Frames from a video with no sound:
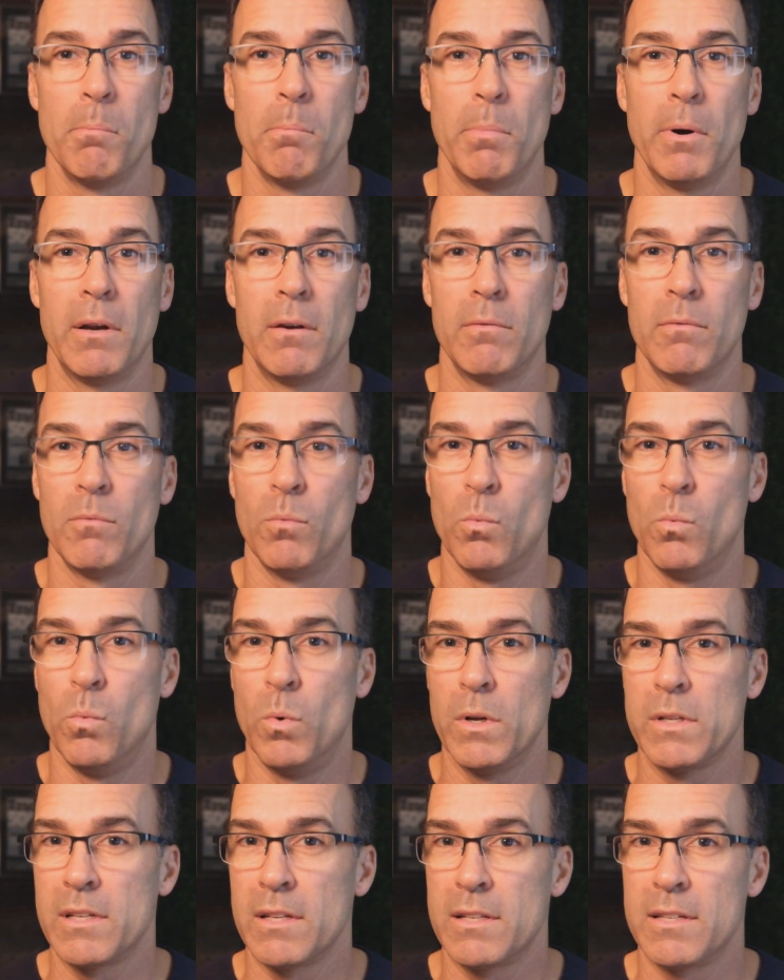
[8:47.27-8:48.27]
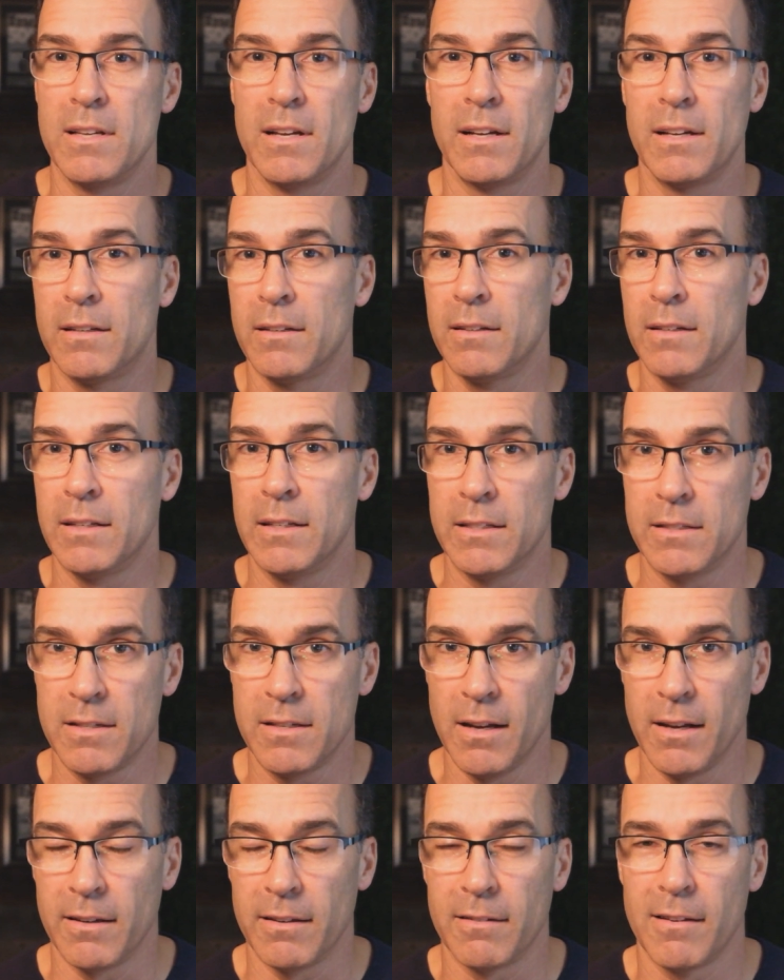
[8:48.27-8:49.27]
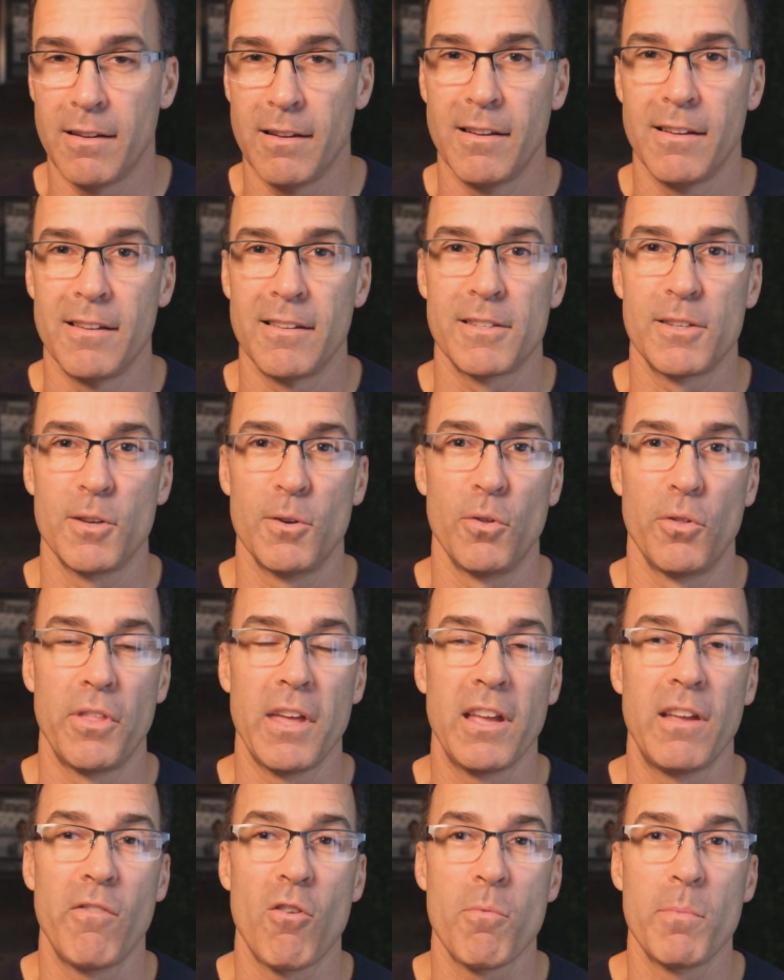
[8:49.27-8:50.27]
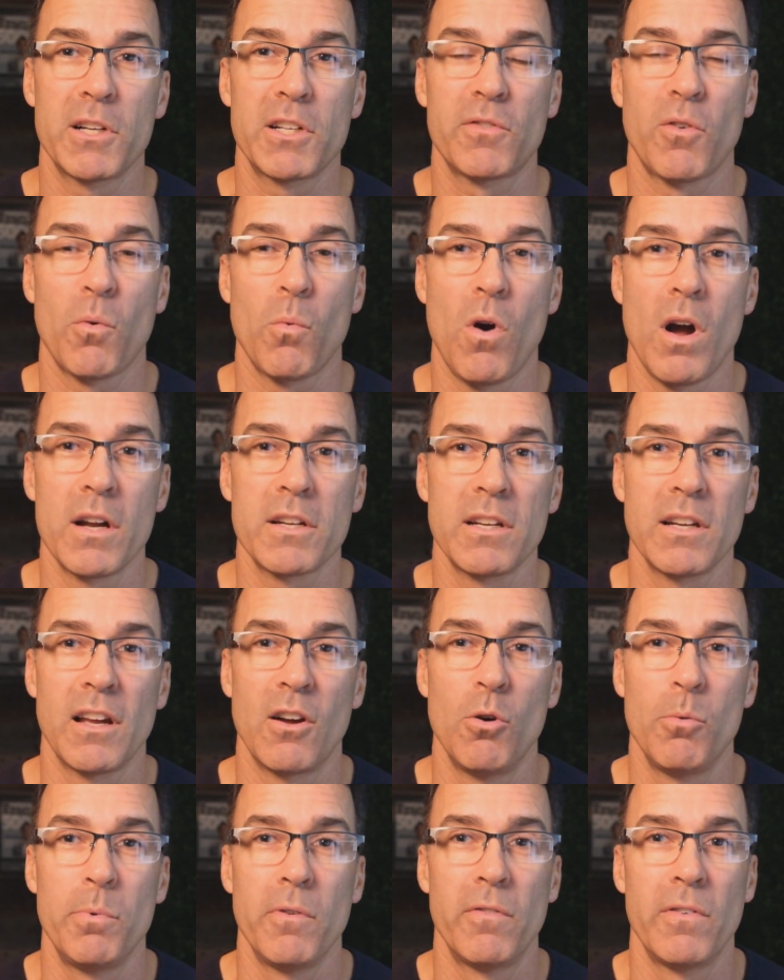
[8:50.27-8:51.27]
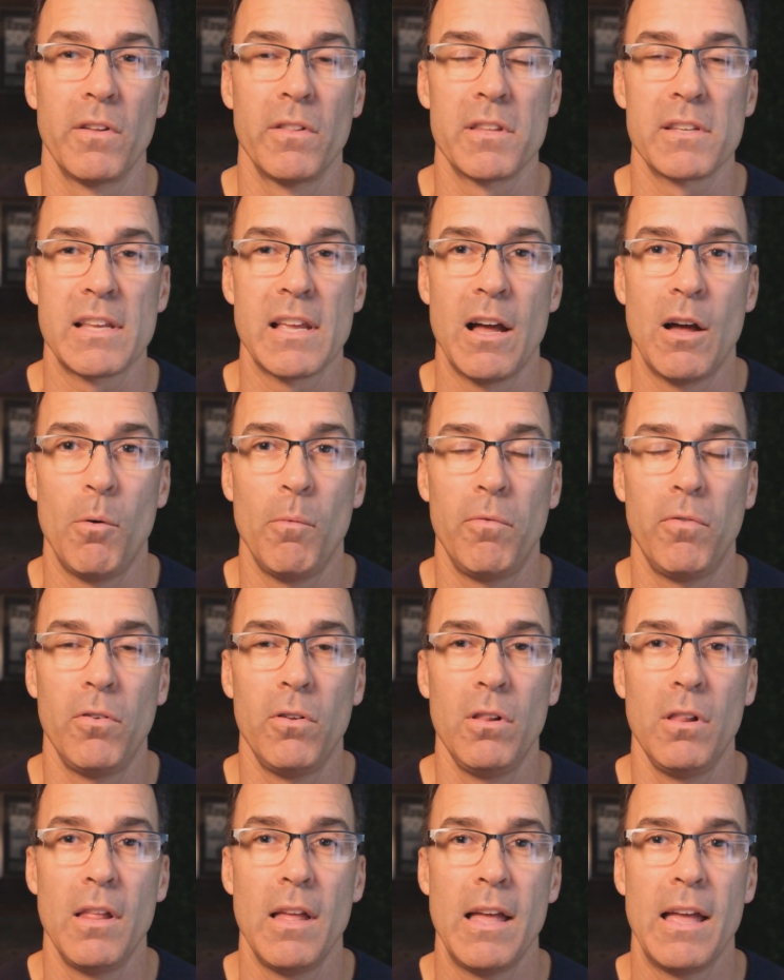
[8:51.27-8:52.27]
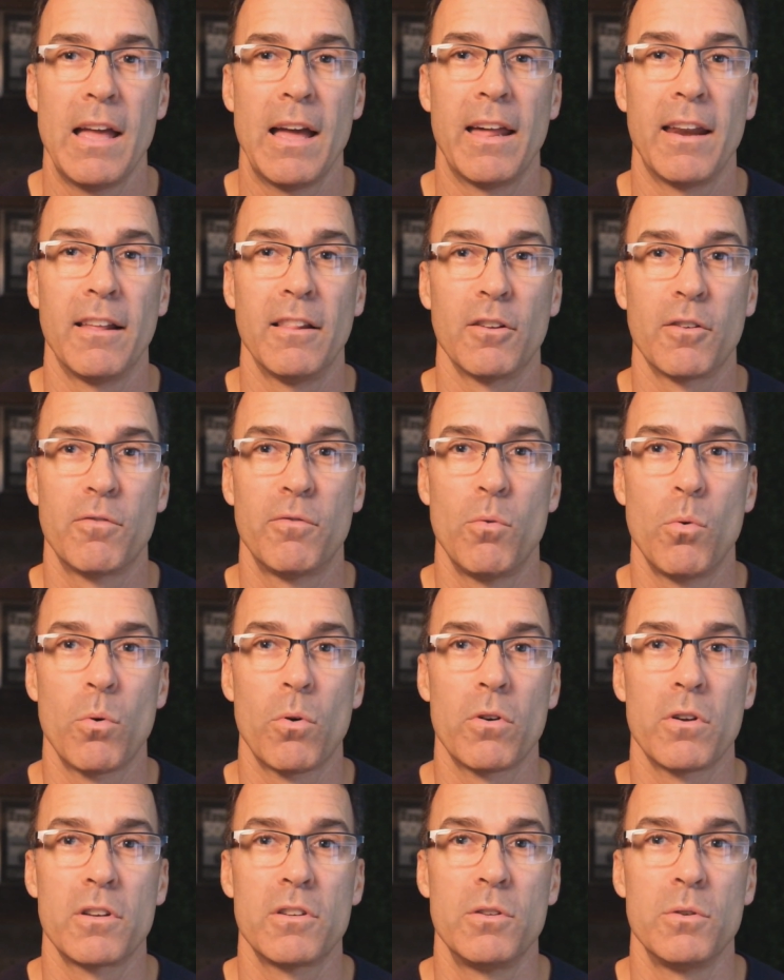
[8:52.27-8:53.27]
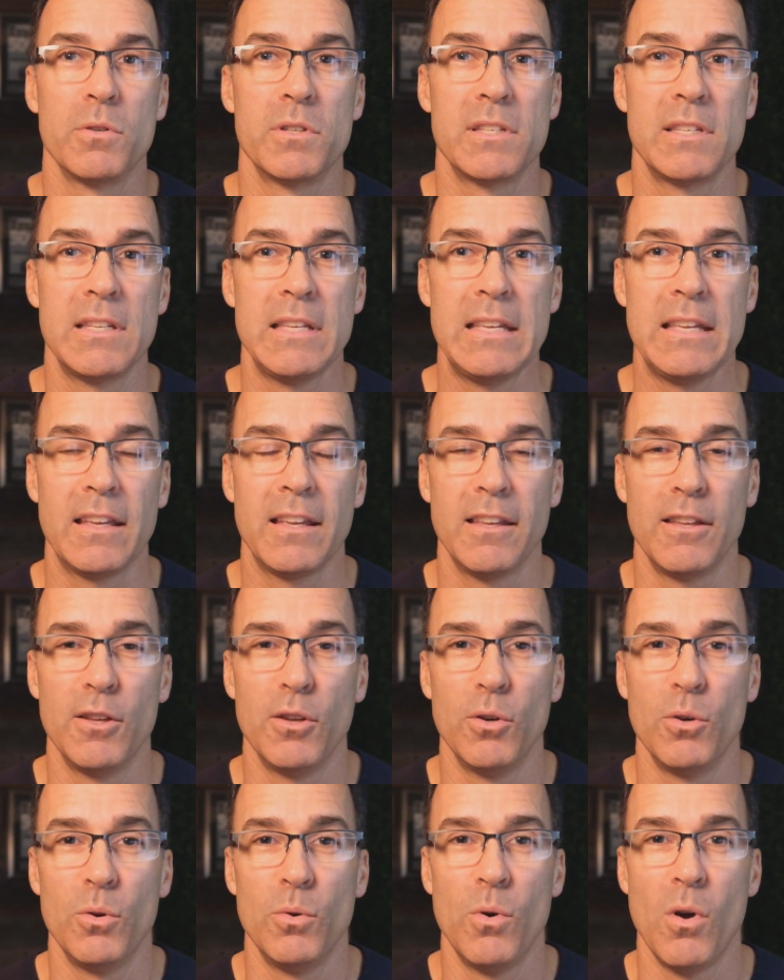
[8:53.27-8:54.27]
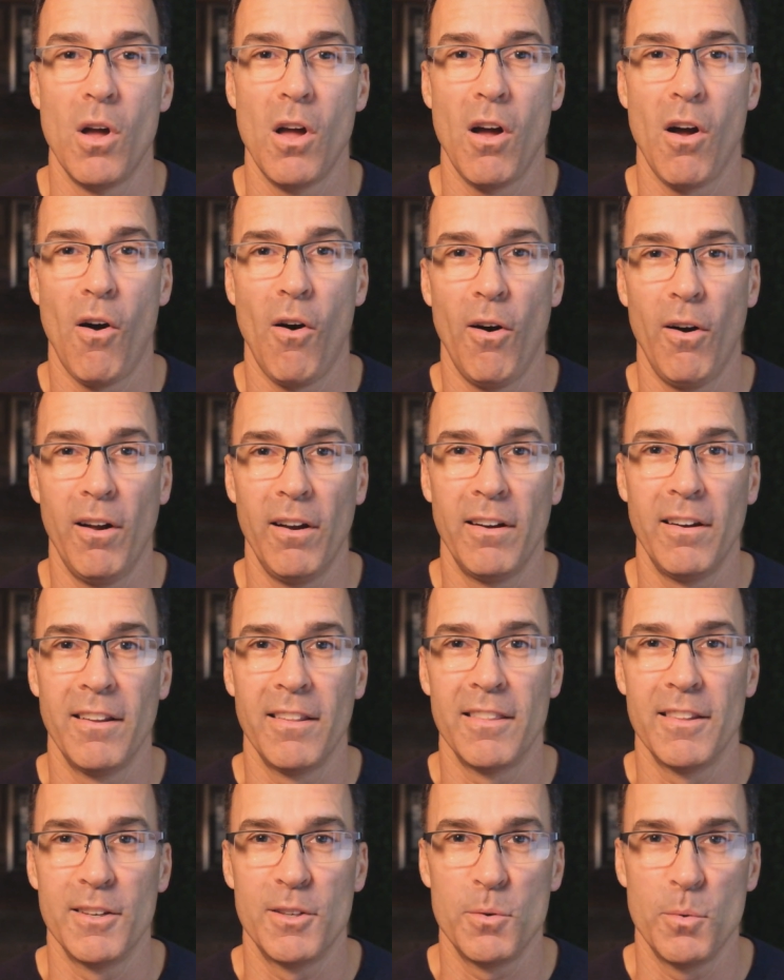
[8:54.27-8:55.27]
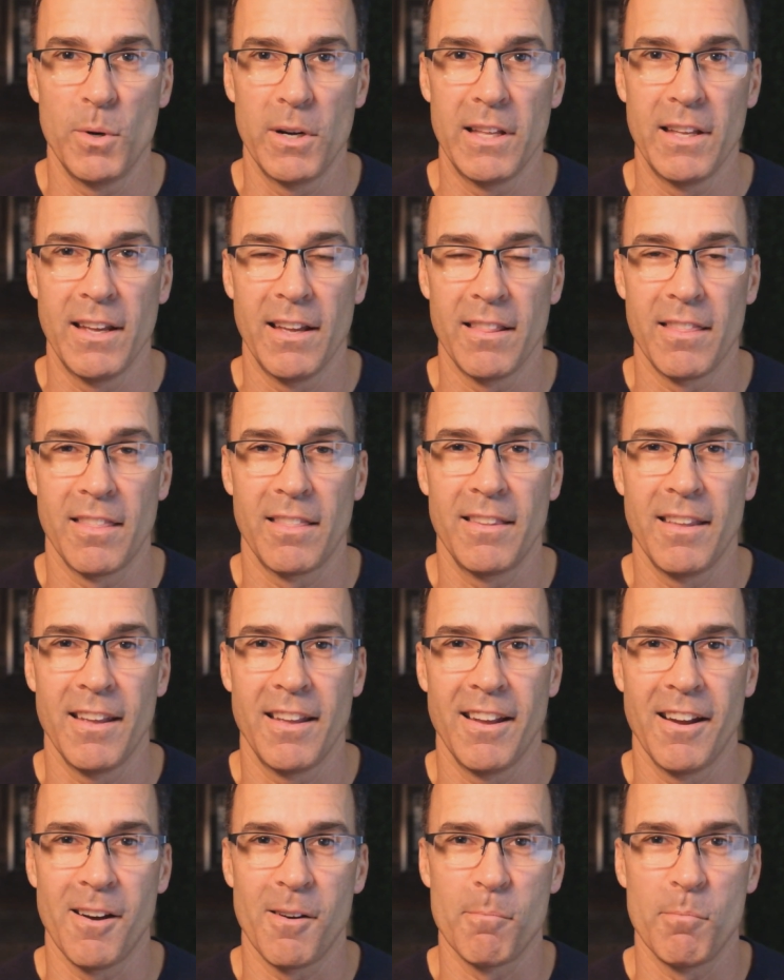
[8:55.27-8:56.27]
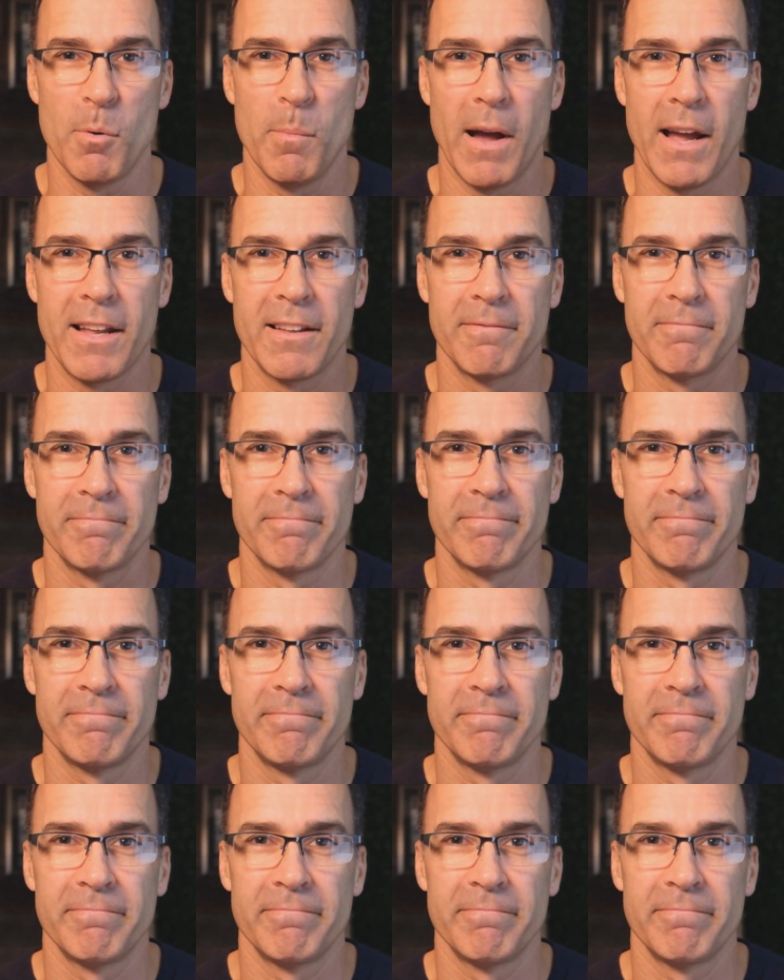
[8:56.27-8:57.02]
But once it's done, it's done. So thank you very much for watching. I hope you found this helpful, and I look forward to seeing you on the 28th. Take care. Bye-bye.